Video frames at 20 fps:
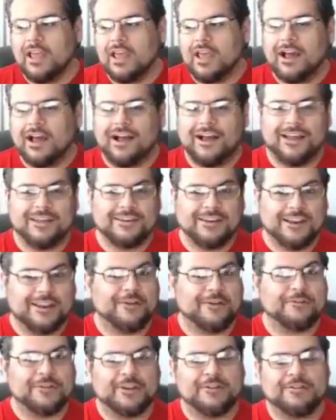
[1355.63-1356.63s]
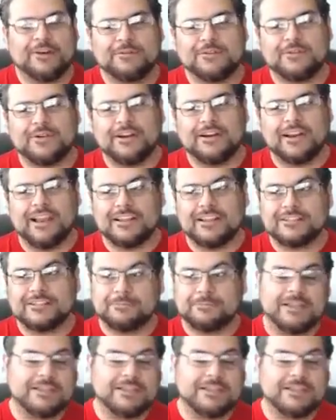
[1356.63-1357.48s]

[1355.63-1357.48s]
Uh, and I'm, if I'm trying to like speak